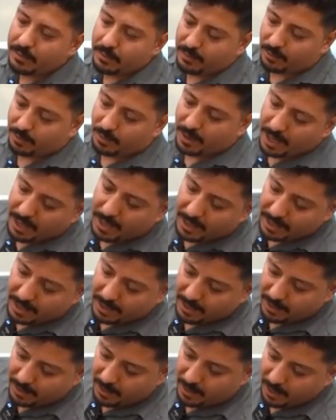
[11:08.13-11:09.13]
You can
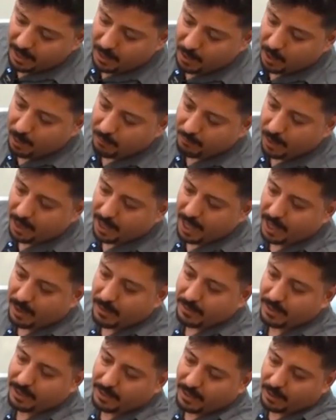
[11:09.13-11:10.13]
easily open
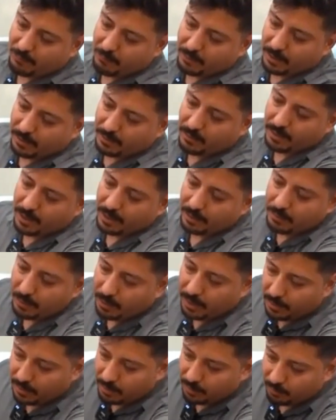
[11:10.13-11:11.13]
housing number 3 with
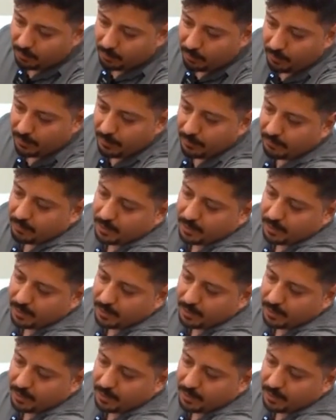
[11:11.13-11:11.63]
the tool.